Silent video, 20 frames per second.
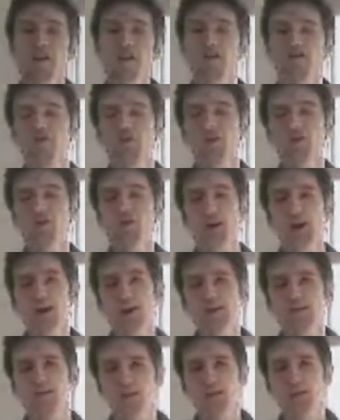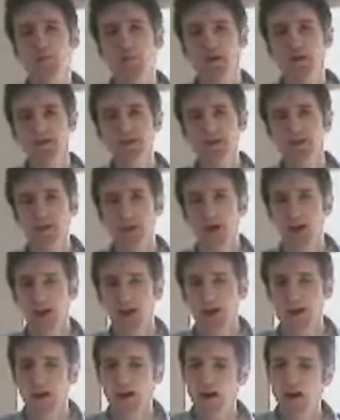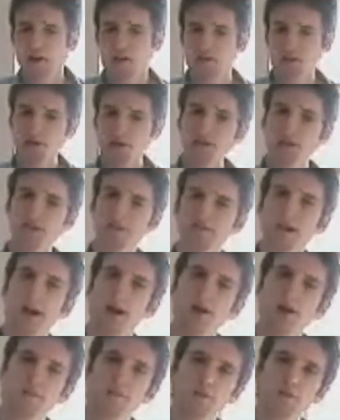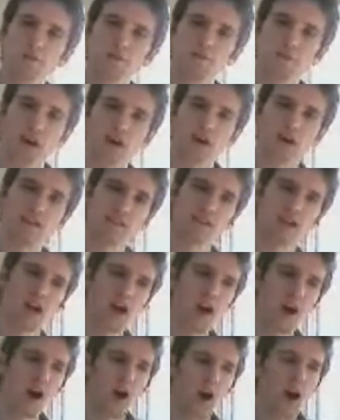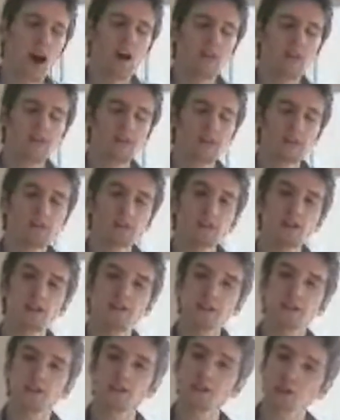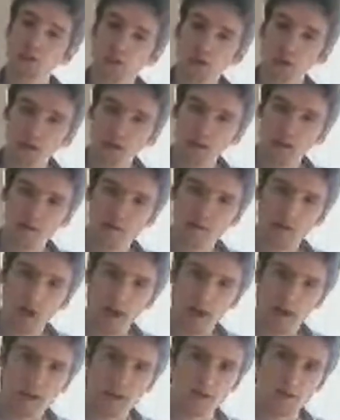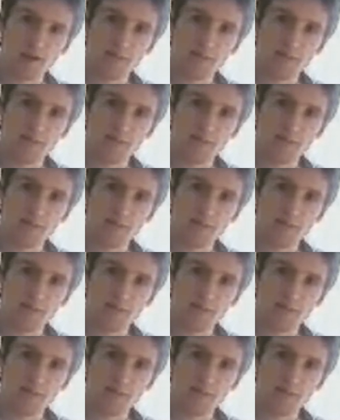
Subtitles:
now real quick I just want to mention that during these helper effects, obviously you'll be doing the effect.